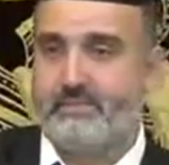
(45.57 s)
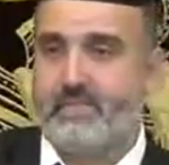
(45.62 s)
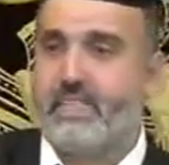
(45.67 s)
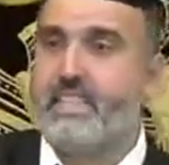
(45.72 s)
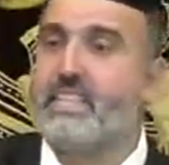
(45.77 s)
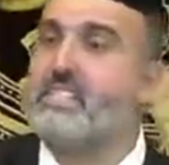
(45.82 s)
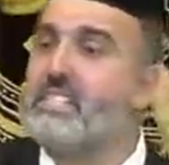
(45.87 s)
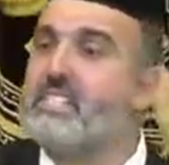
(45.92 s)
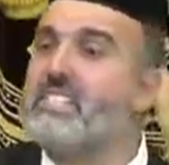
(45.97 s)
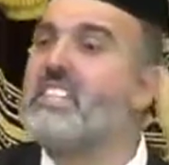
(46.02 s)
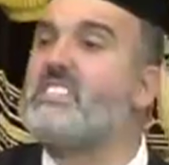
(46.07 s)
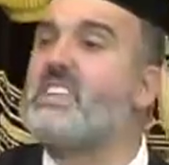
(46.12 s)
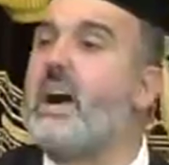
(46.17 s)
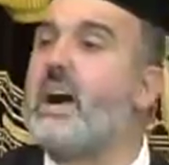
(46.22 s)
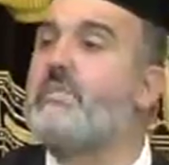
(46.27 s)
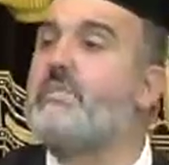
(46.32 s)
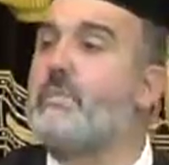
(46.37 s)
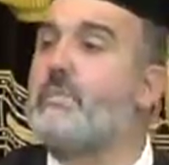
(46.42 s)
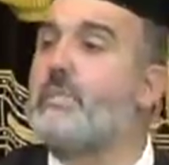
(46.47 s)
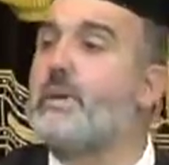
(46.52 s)
This is the
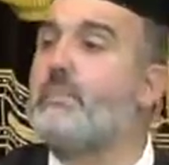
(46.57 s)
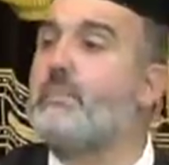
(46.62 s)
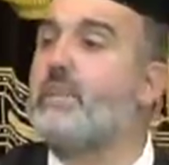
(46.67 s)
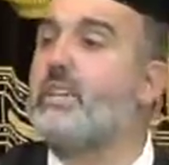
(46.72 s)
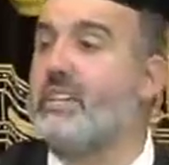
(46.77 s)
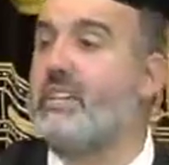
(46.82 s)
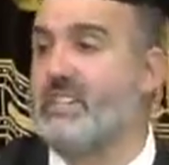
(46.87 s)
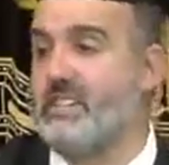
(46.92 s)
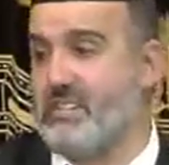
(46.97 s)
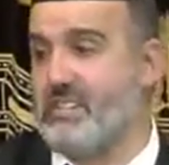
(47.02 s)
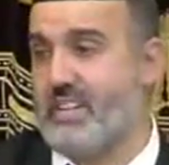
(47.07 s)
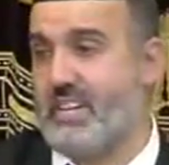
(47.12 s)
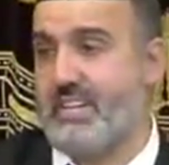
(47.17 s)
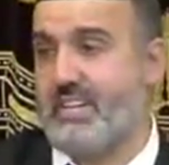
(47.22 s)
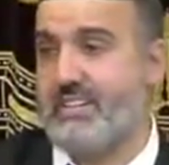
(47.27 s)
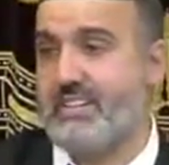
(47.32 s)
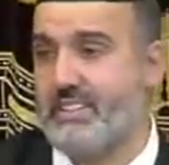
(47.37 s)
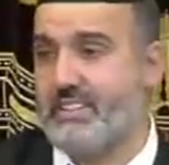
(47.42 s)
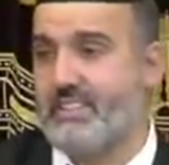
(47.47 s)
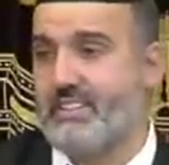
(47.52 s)
time that people are
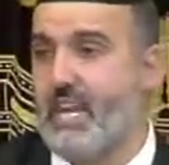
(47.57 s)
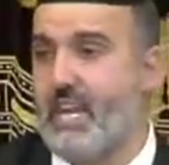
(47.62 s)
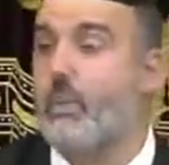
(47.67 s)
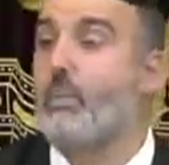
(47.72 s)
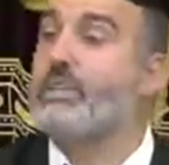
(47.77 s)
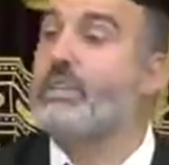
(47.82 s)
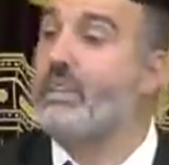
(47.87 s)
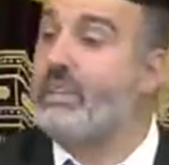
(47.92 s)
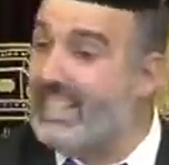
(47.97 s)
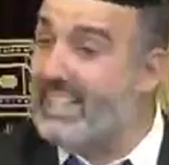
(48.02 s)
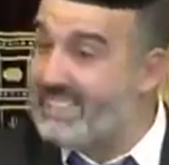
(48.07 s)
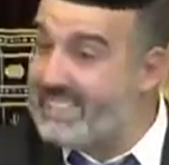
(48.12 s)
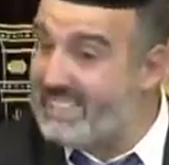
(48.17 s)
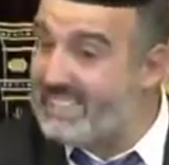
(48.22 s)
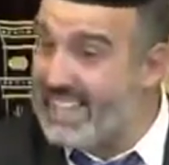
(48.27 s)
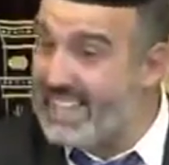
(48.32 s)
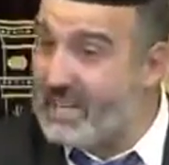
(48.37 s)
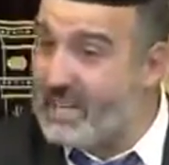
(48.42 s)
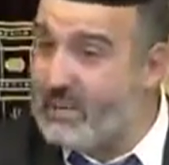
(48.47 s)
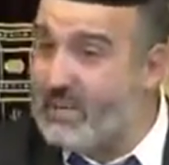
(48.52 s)
listening. When you get to
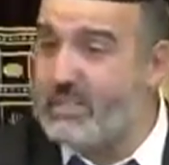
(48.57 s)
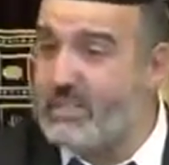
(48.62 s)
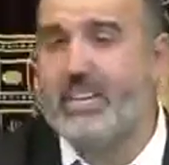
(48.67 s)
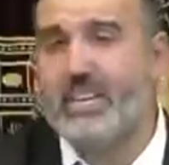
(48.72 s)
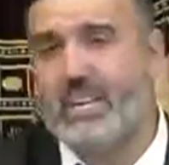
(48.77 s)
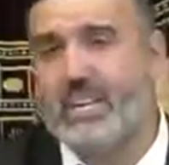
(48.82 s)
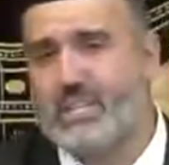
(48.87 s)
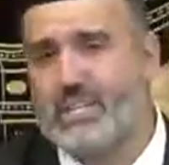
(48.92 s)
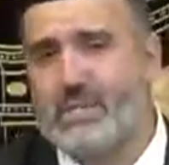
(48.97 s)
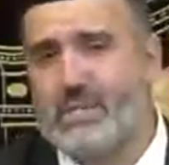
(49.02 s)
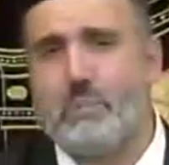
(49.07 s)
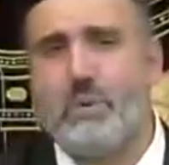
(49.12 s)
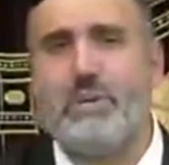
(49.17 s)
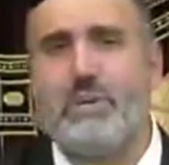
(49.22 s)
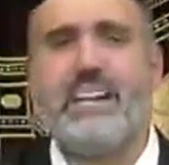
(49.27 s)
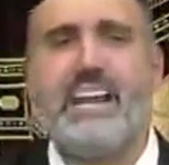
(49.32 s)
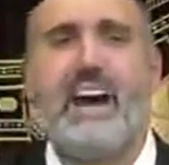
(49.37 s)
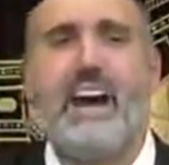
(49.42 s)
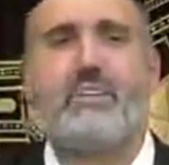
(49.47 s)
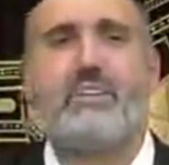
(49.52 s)
Lakewood, just put
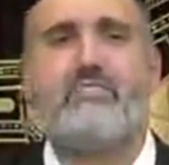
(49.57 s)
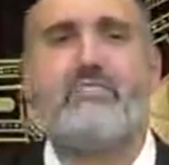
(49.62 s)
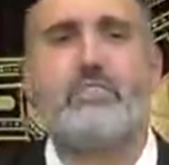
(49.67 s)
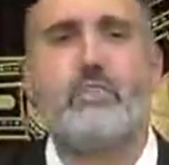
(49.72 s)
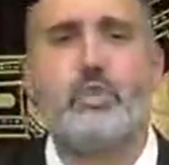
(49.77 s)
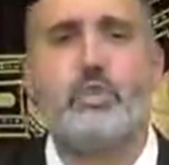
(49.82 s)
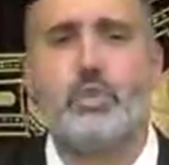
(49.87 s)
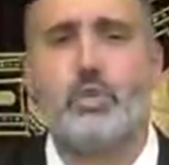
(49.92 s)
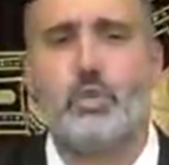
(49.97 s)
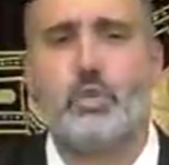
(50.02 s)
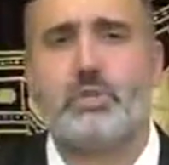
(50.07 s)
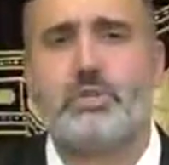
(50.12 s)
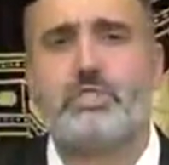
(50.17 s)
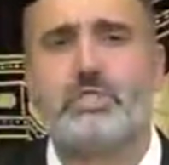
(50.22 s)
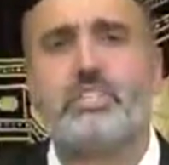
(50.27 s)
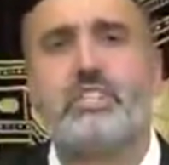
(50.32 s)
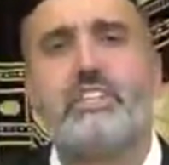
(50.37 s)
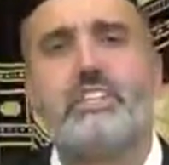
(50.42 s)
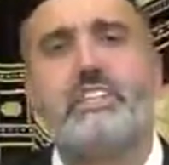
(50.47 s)
it out in a few shuls.